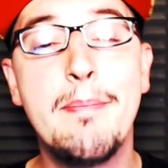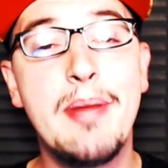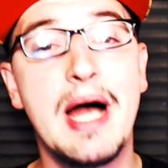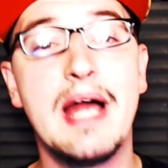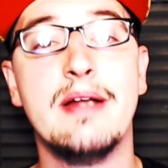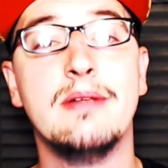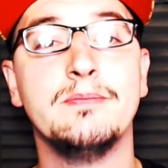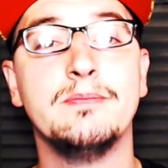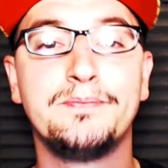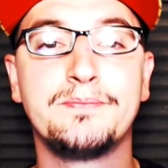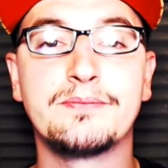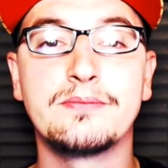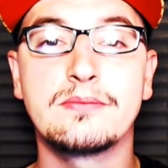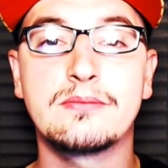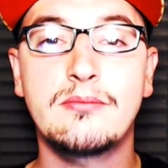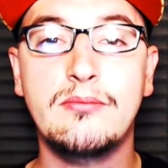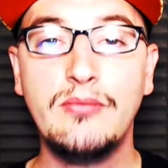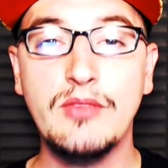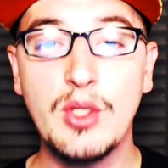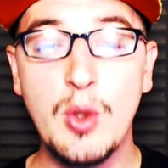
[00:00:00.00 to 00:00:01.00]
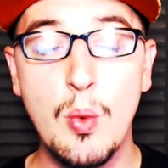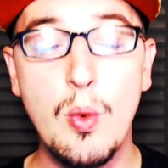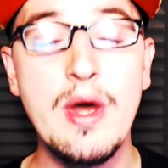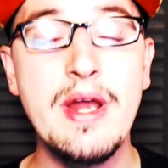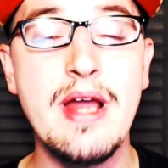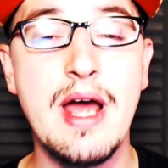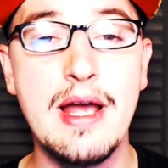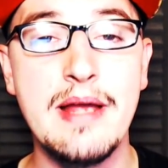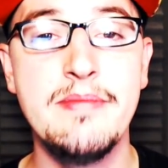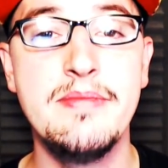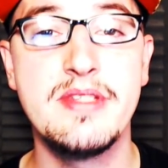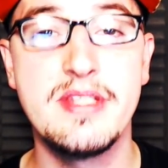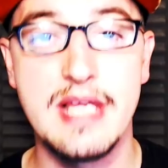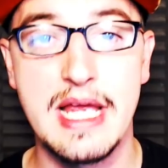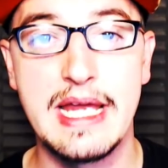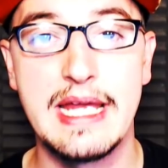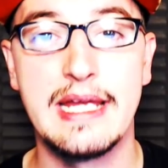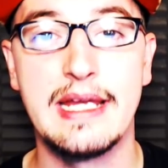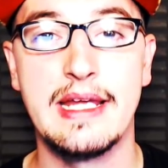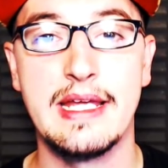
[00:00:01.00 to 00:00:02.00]
But what I'm
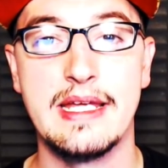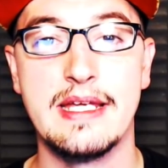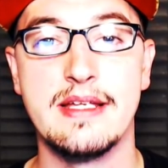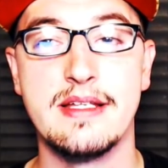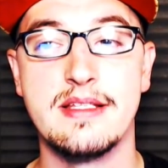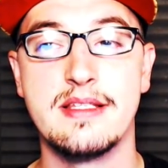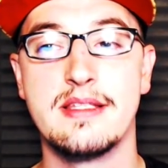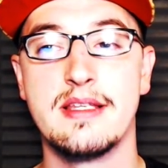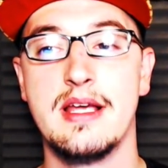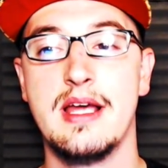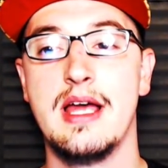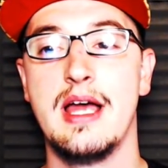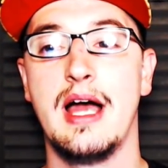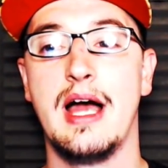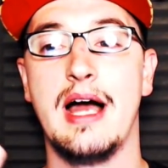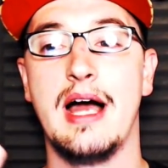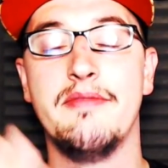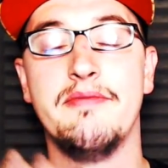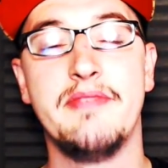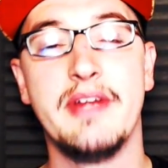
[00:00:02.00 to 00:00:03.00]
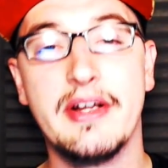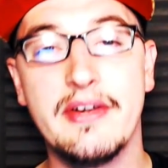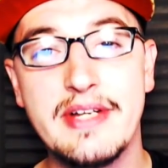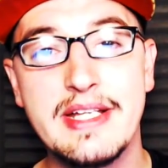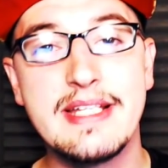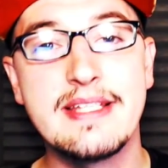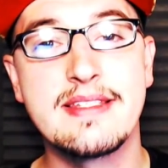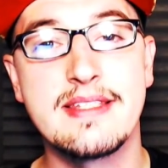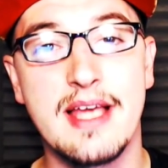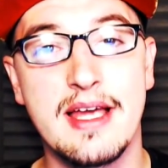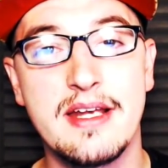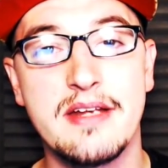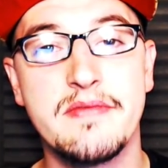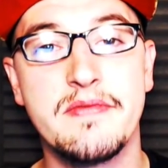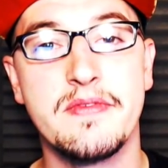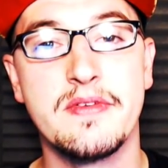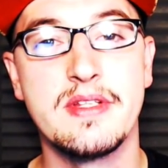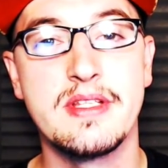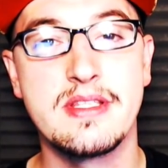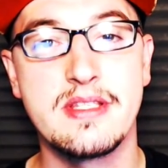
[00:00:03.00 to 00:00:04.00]
saying is I'm very excited
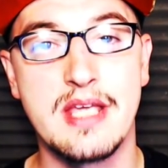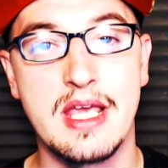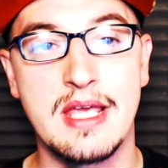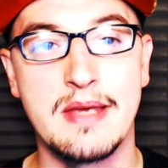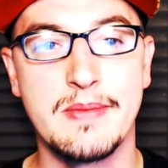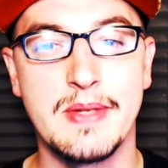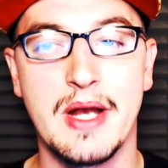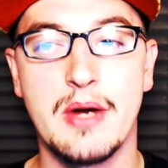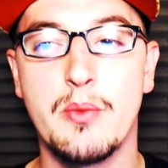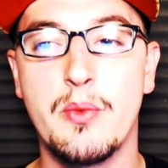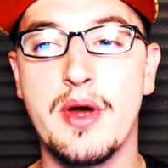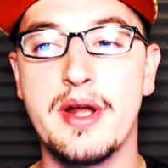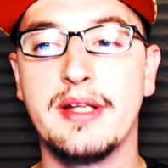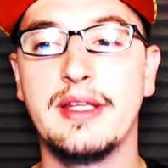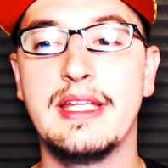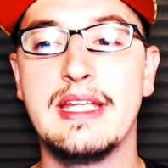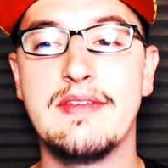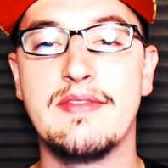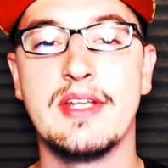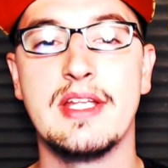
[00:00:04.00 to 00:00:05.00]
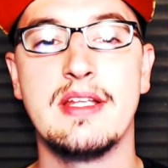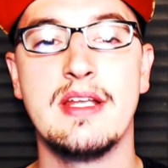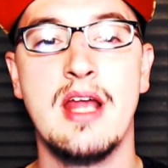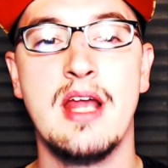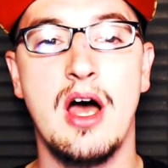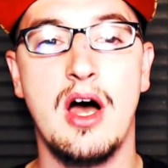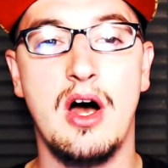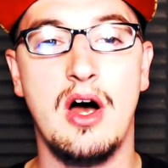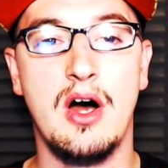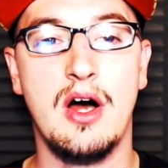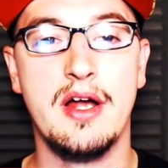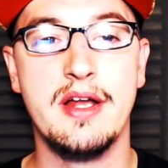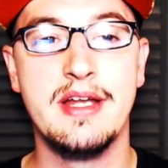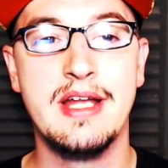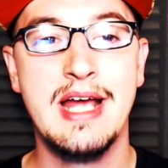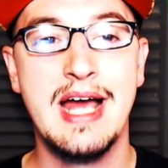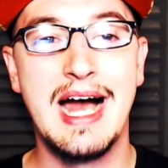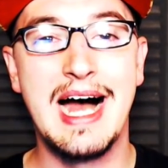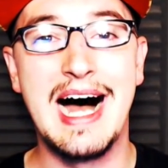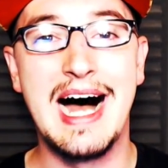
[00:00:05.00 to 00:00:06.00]
for this game, and I want to leave it
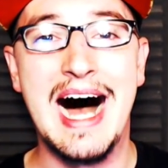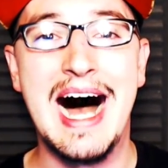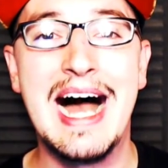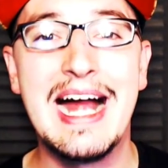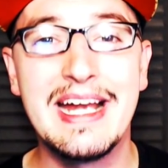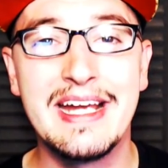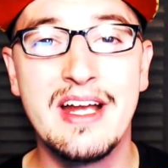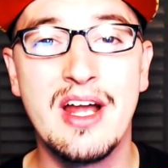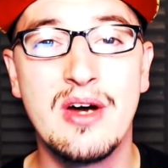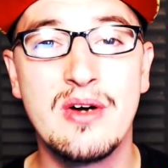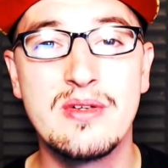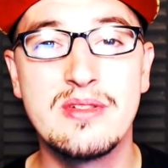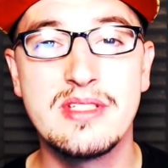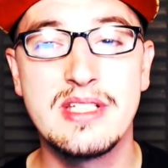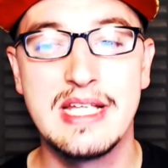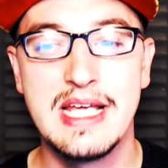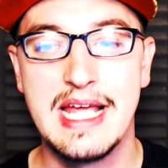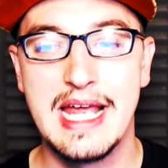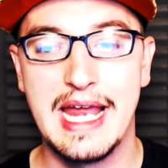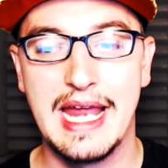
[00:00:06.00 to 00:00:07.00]
on a high note.